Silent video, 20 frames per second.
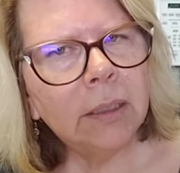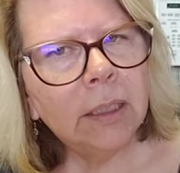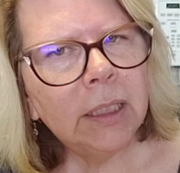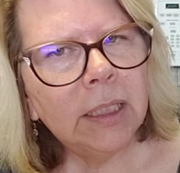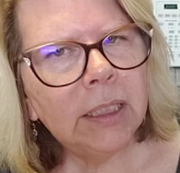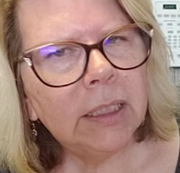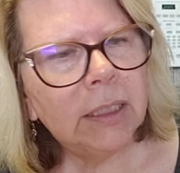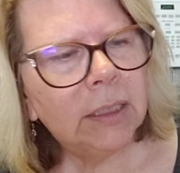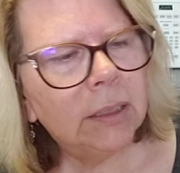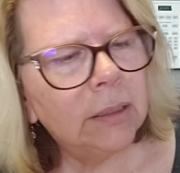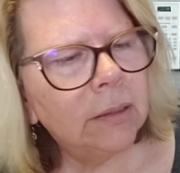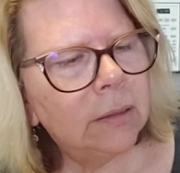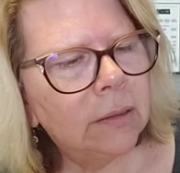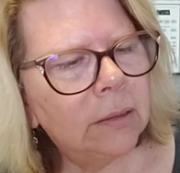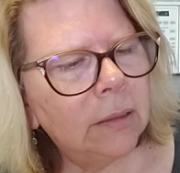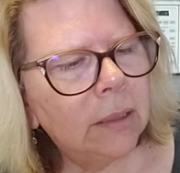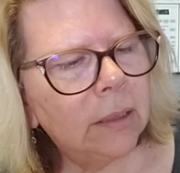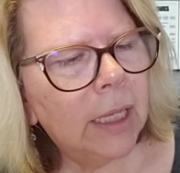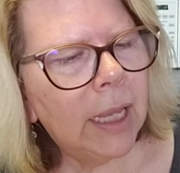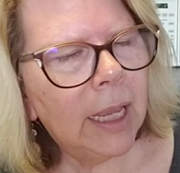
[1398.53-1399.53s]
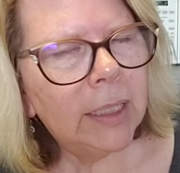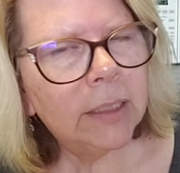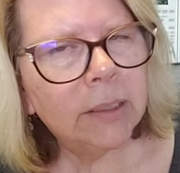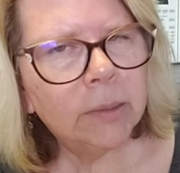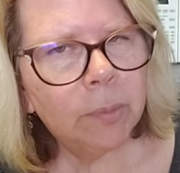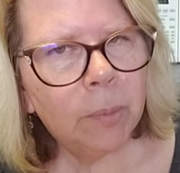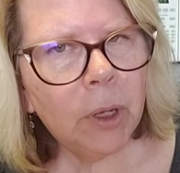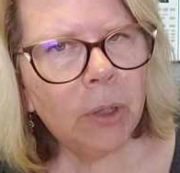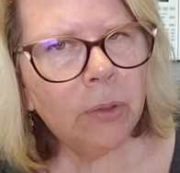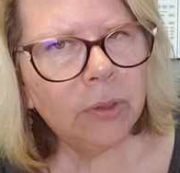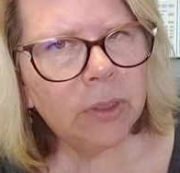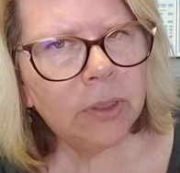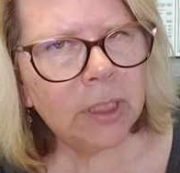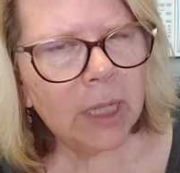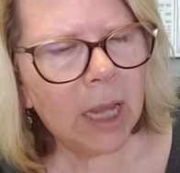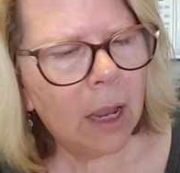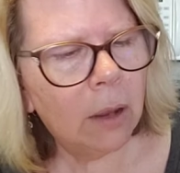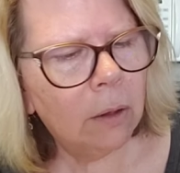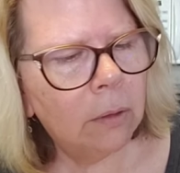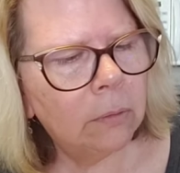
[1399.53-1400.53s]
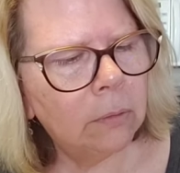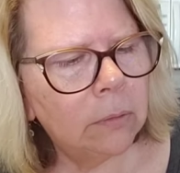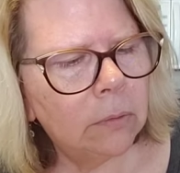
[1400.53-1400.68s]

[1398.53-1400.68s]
is exposed now.